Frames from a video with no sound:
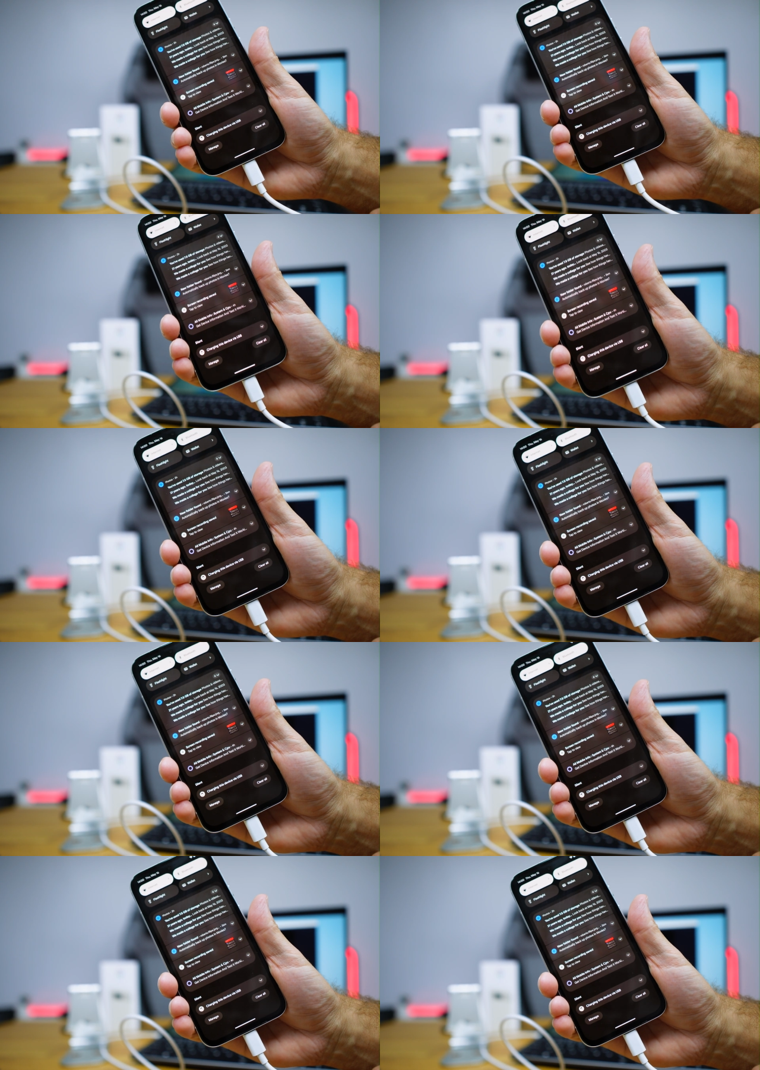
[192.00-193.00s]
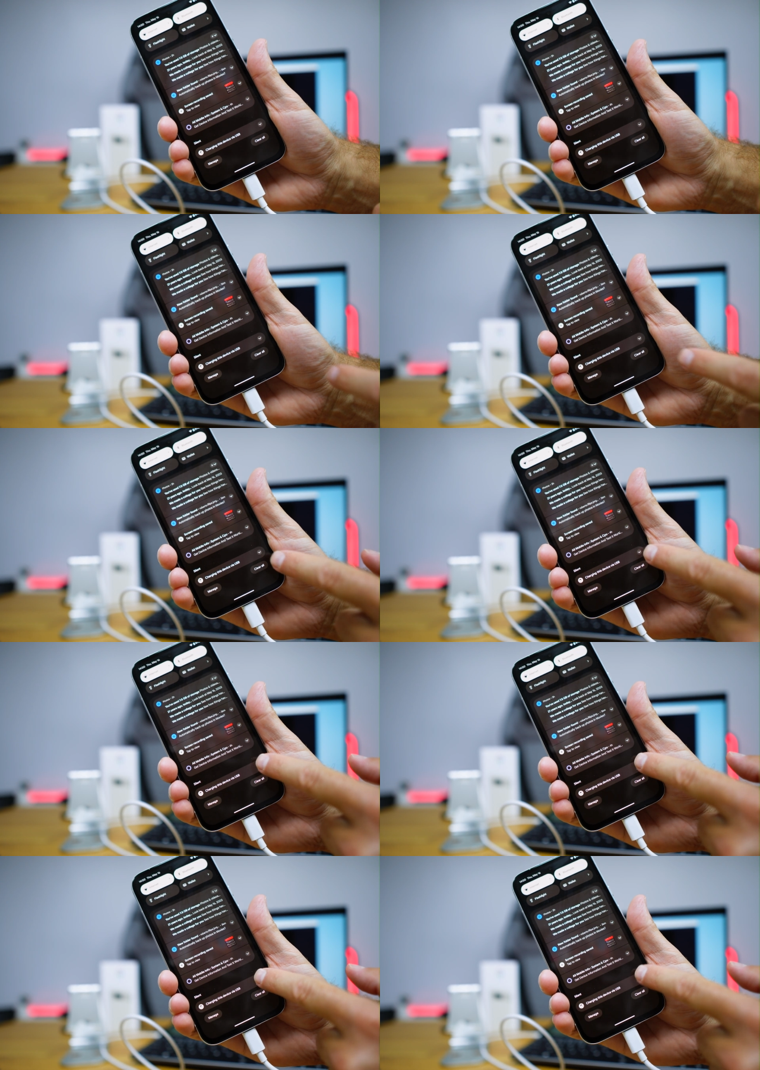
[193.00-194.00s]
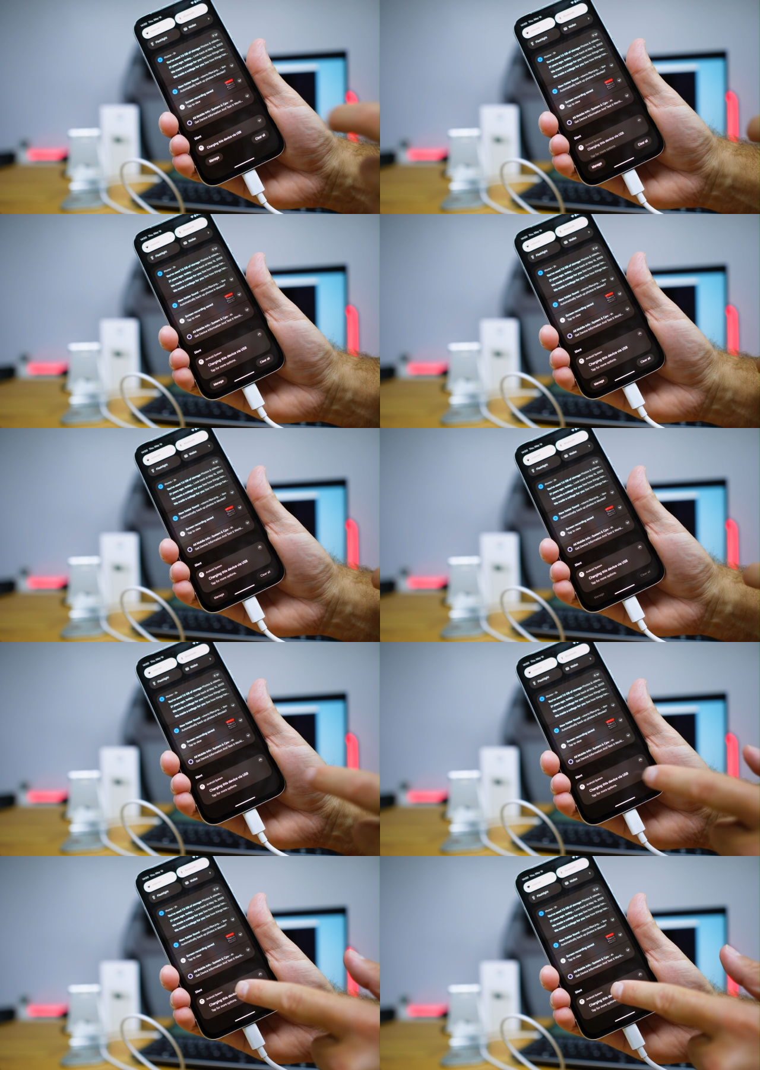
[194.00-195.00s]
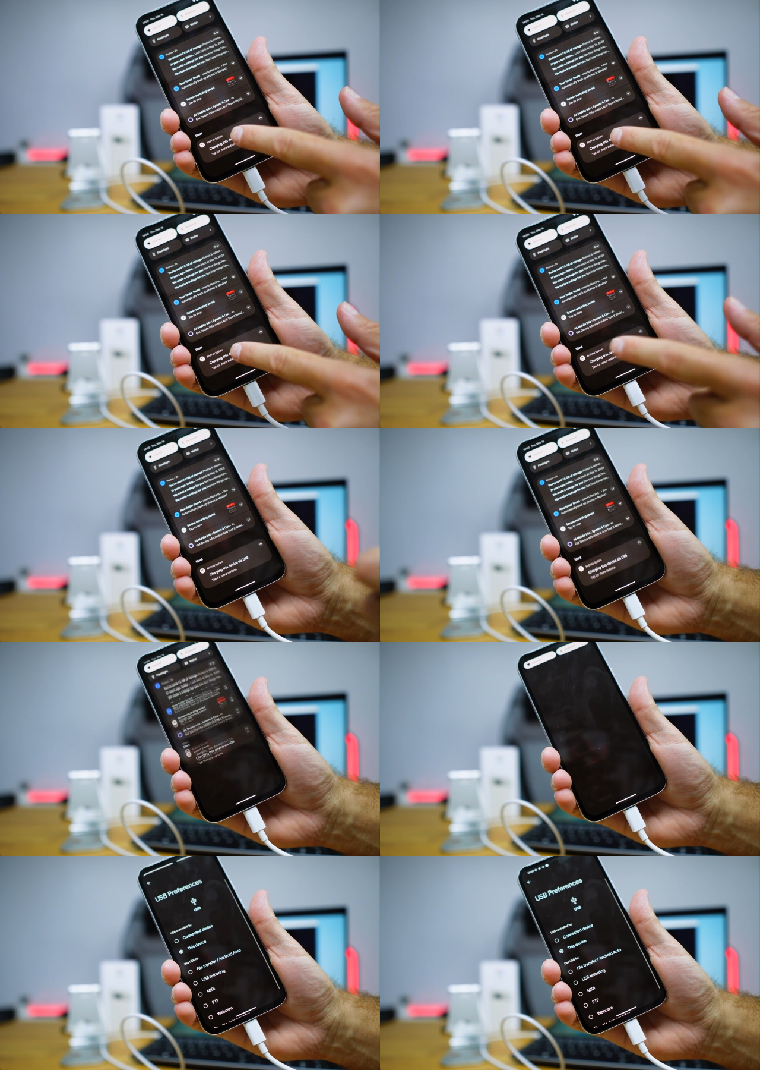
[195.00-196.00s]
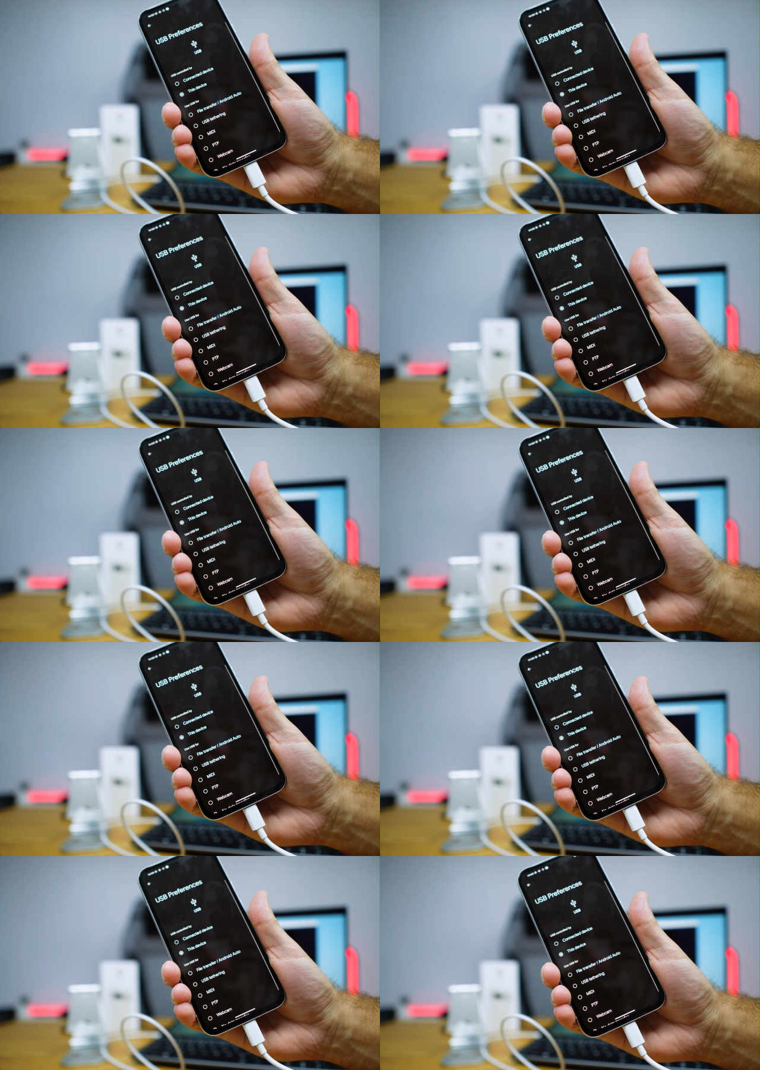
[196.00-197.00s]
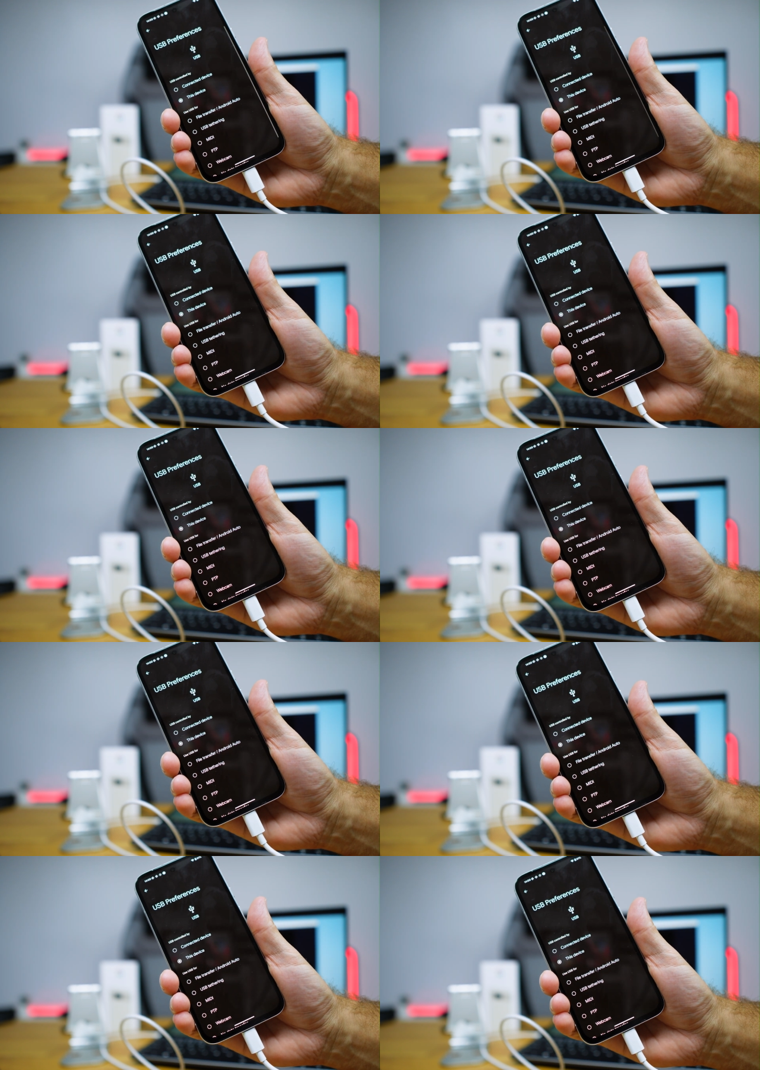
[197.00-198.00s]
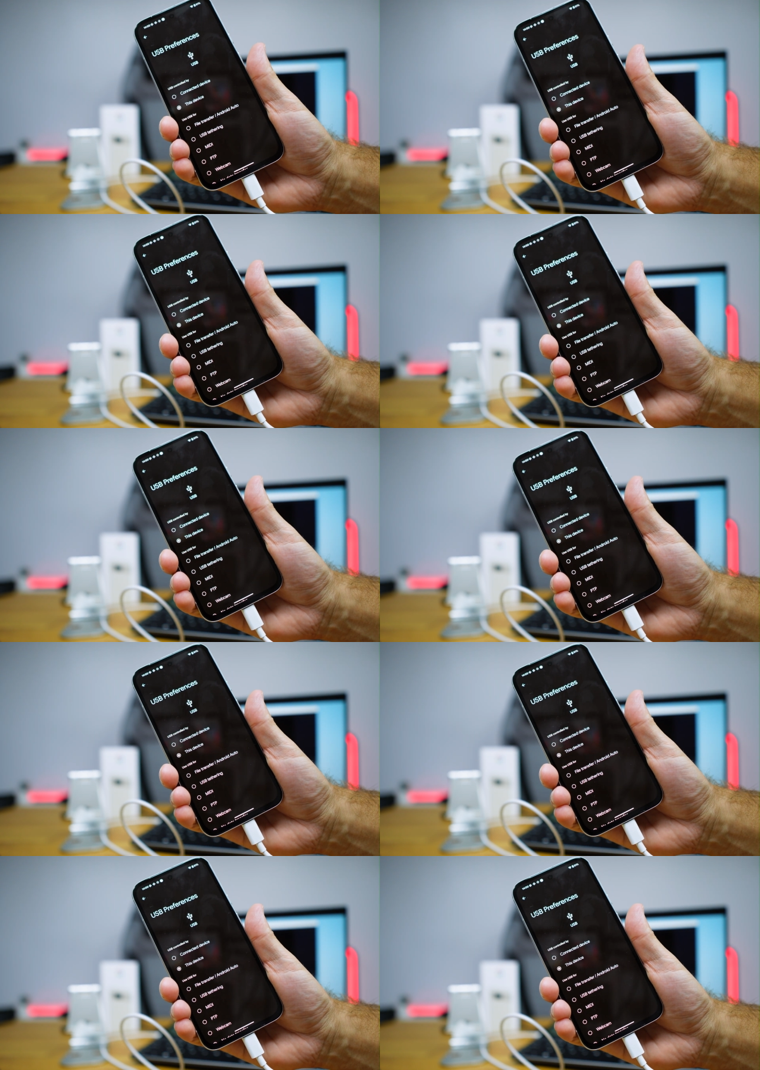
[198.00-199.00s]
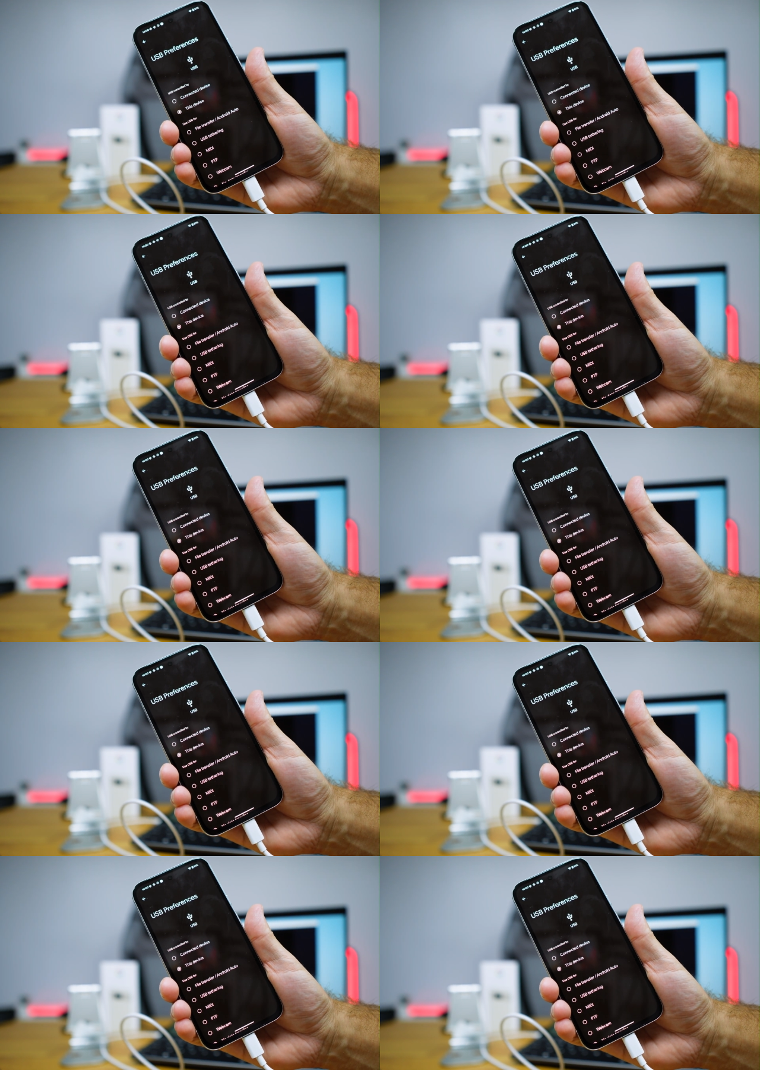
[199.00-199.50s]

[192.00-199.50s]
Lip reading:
No face is visible, so there are no lips to read.